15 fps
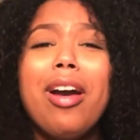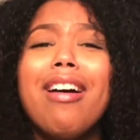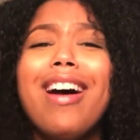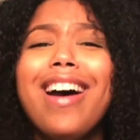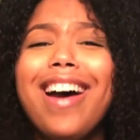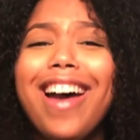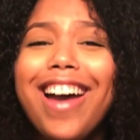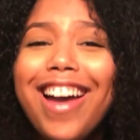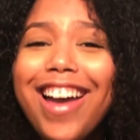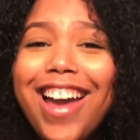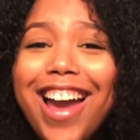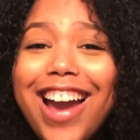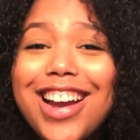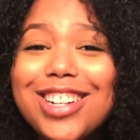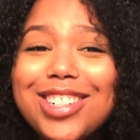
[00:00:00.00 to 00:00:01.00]

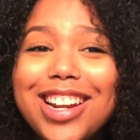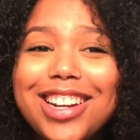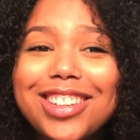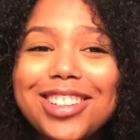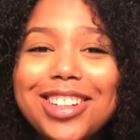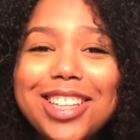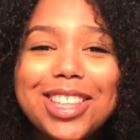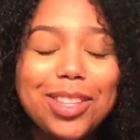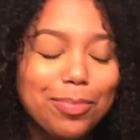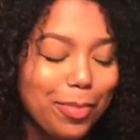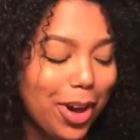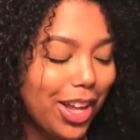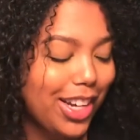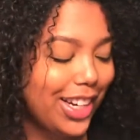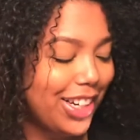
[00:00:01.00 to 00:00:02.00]
I tried to look at the
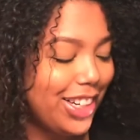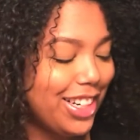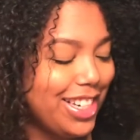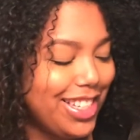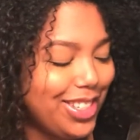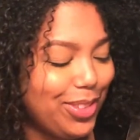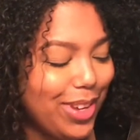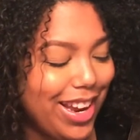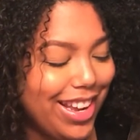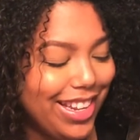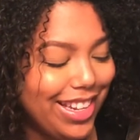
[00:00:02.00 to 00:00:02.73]
monitor. It's right